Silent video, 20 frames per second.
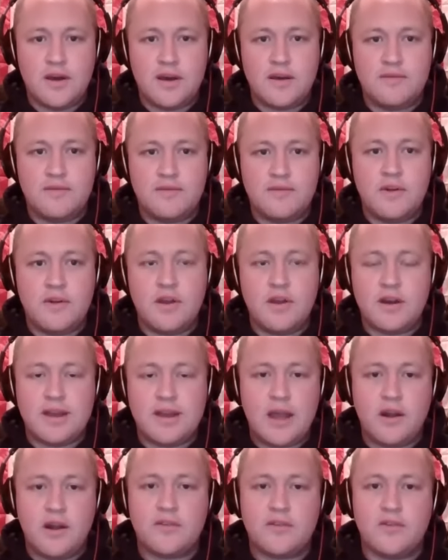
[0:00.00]
very
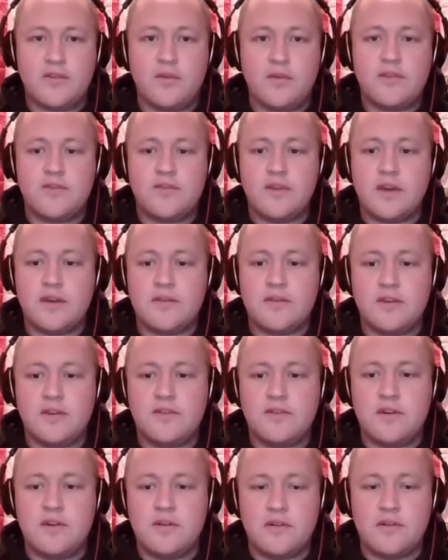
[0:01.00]
uncharacteristic of a
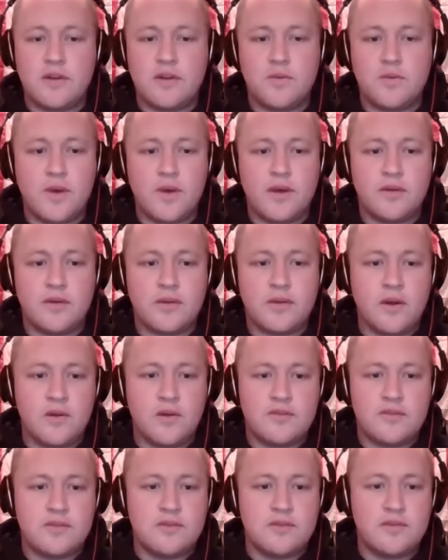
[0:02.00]
generally
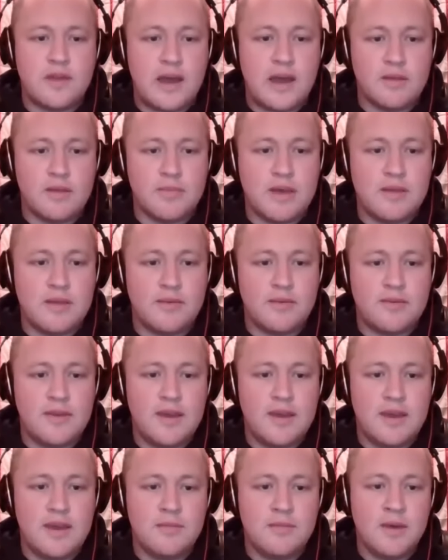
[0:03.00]
well-coached Alabama
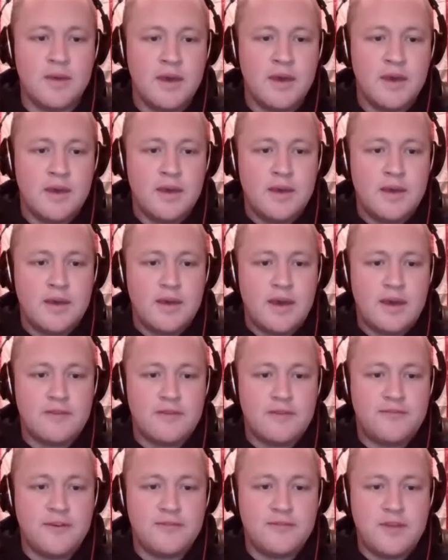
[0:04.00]
team, a
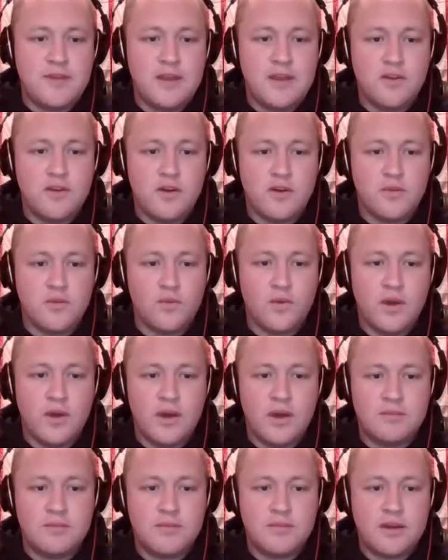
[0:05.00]
15-yard
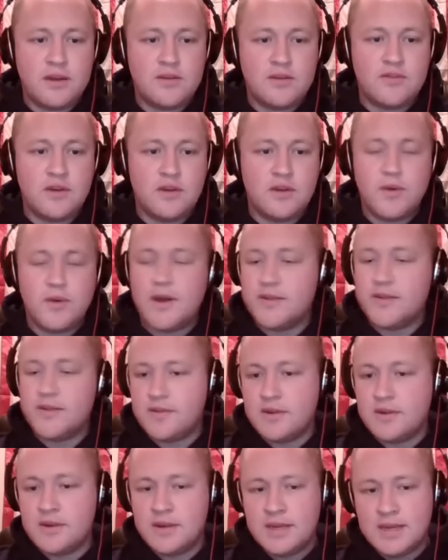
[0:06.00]
run by Deshaun
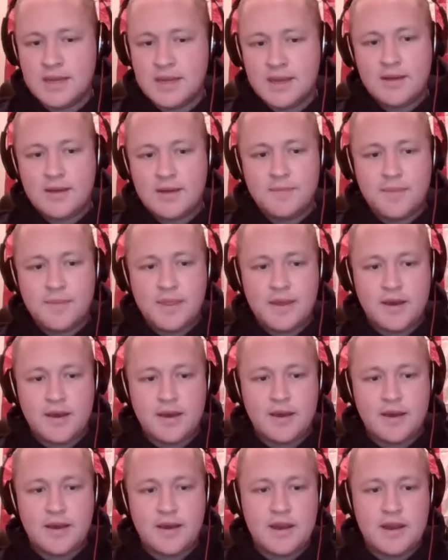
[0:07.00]
Watson,
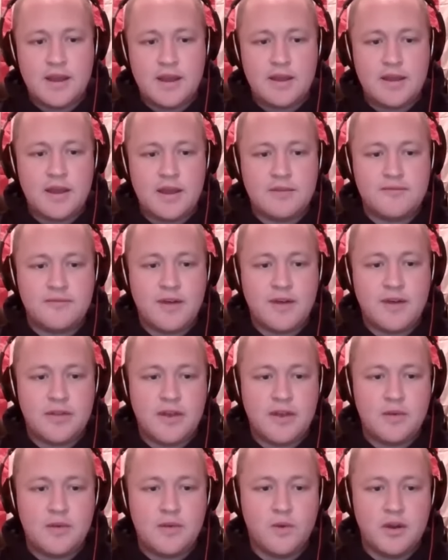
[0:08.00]
and
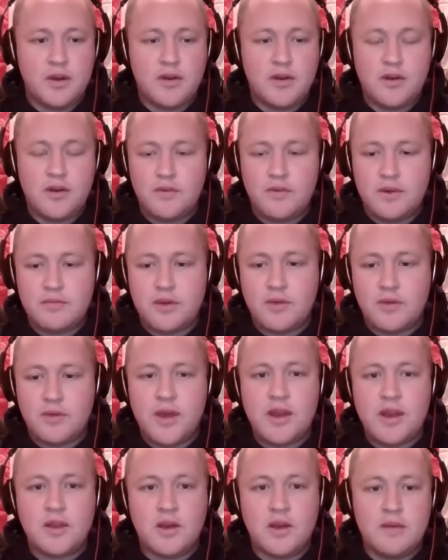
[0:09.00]
finally a 1-yard run by
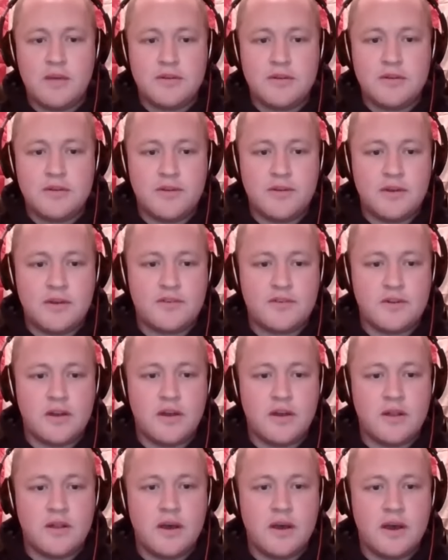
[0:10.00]
Wayne Gallman to finish it
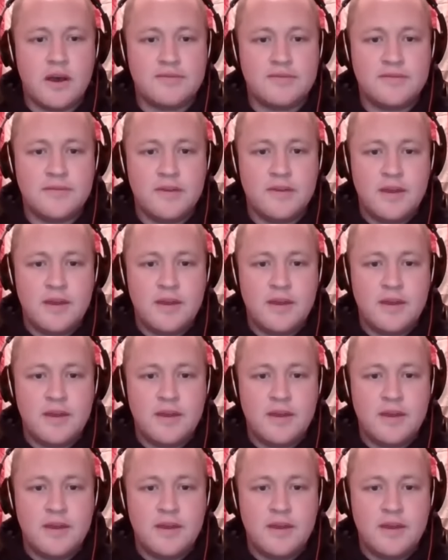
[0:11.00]
all off.